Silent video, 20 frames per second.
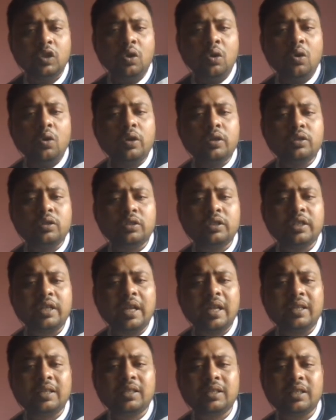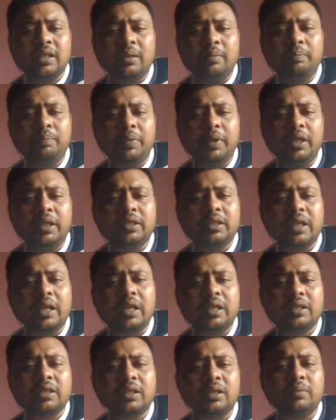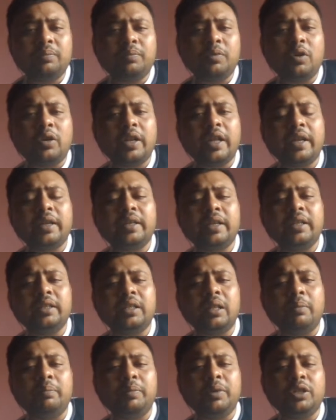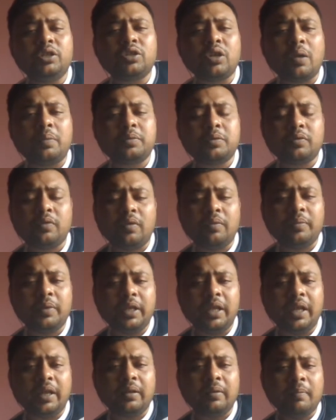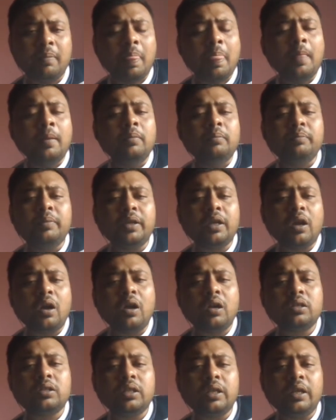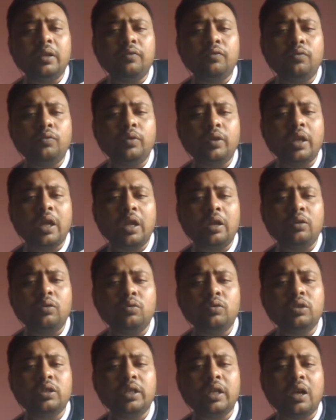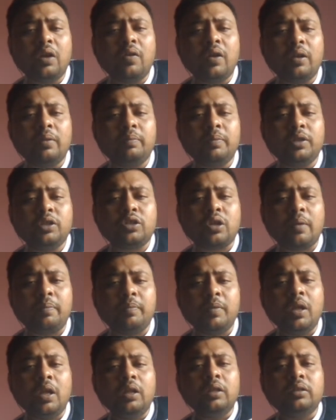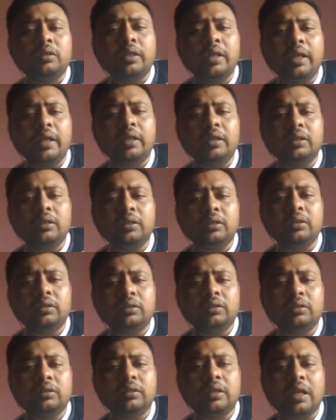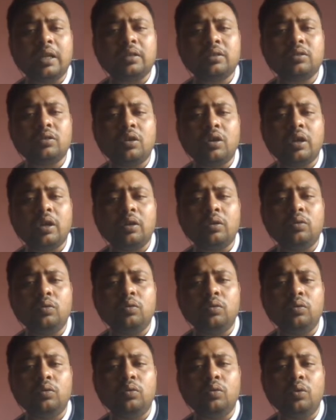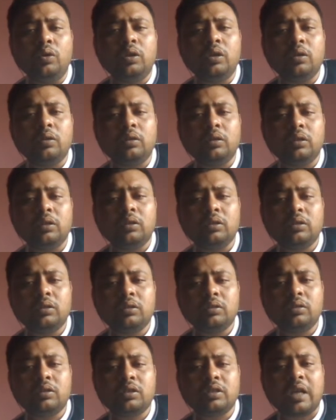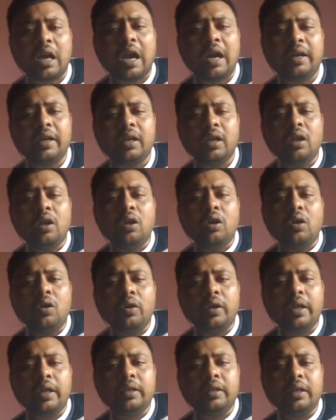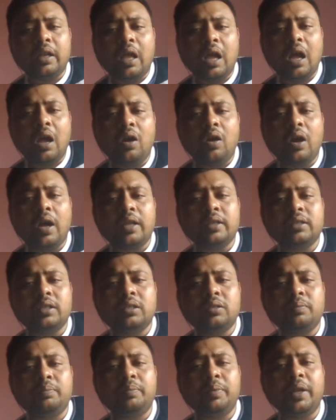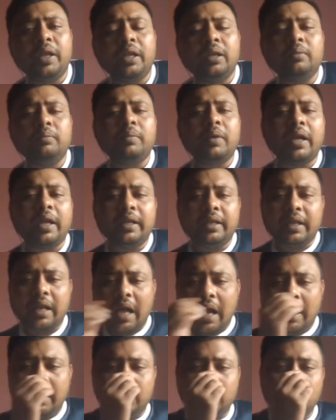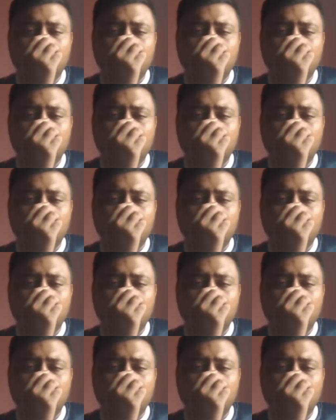It's just simply just protecting the bishop from here. Because if we are losing our bishop, then that's not a good start. Okay, now I just bring my knight